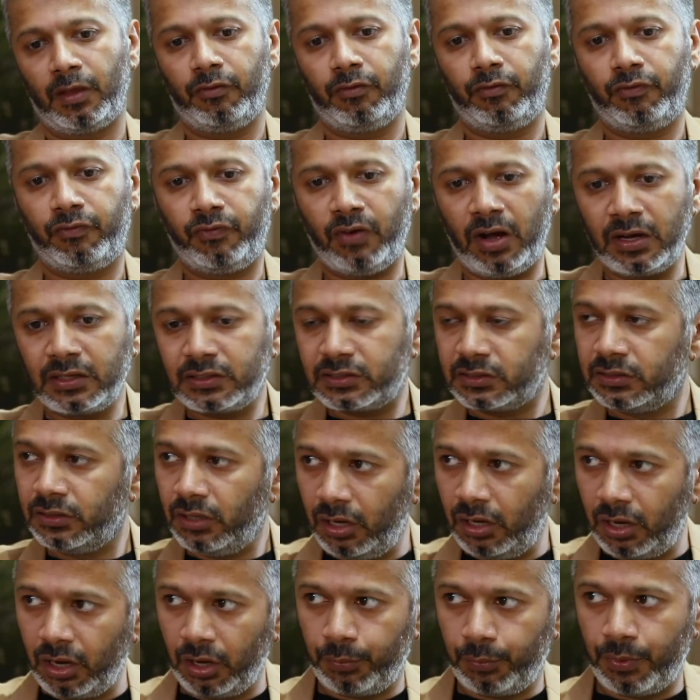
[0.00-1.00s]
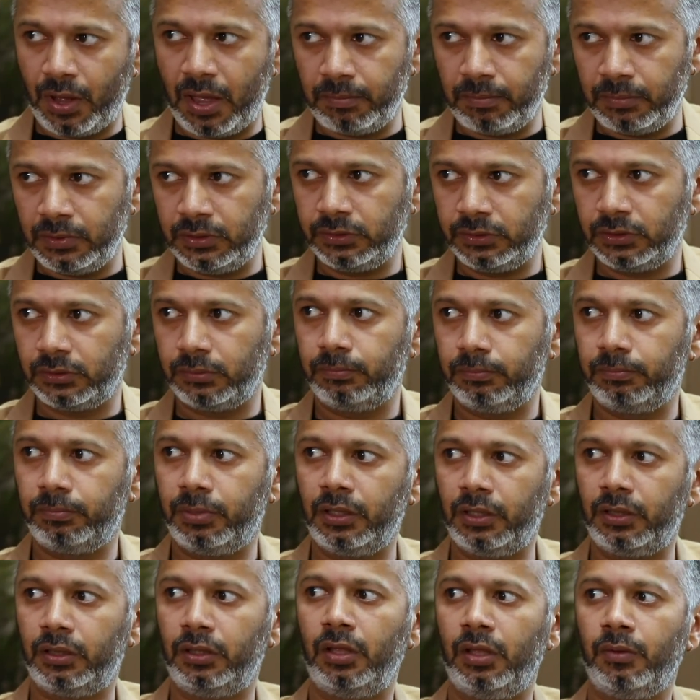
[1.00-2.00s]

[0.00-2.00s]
functional requirements, but